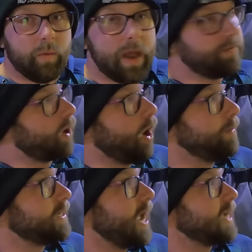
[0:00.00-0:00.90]
We have a
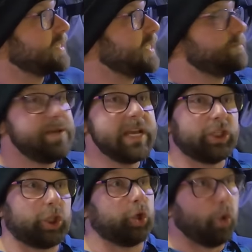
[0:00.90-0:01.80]
carbon tax that's
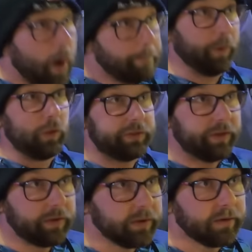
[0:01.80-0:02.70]
being
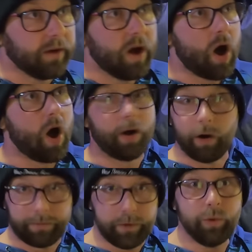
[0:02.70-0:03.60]
tripled on
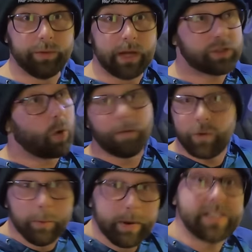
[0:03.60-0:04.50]
our fuel now. So our
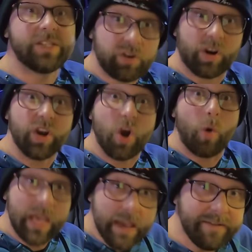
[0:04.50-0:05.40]
fuel prices are going to
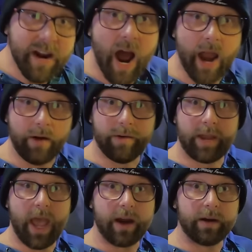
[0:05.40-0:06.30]
go even higher
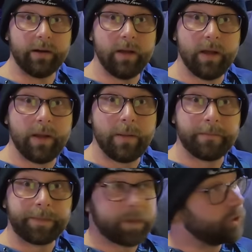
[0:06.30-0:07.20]
in Canada,
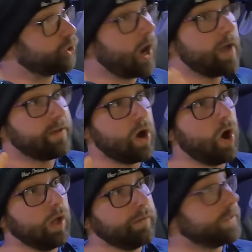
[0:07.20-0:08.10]
driving
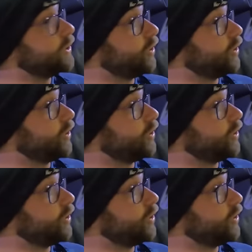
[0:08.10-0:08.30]
all of us